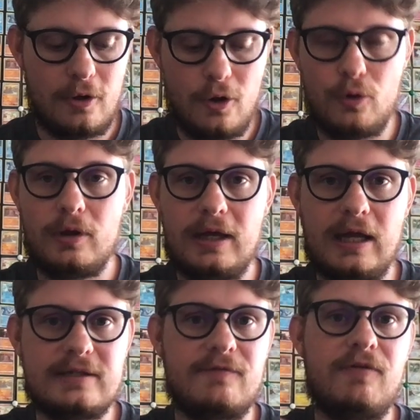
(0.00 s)
Oh,
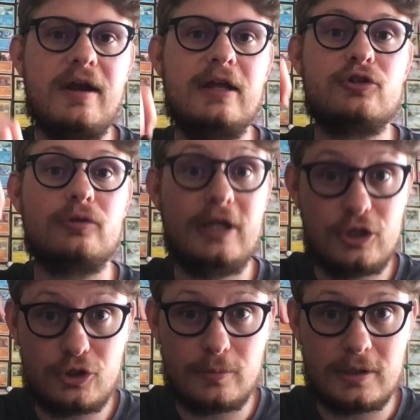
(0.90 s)
it's a financial
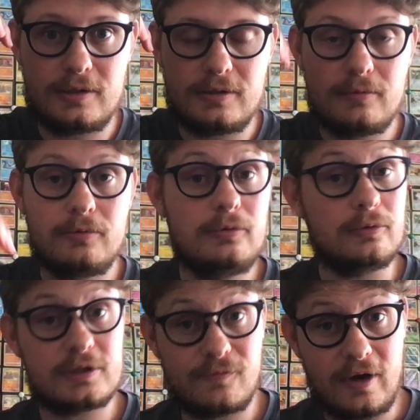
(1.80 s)
instrument.
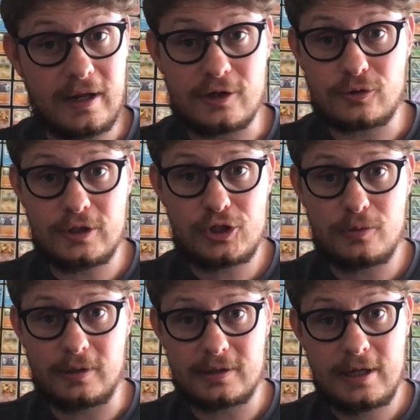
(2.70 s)
Oh, it's a financial
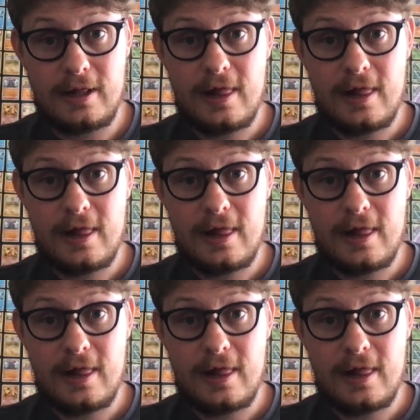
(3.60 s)
instrument.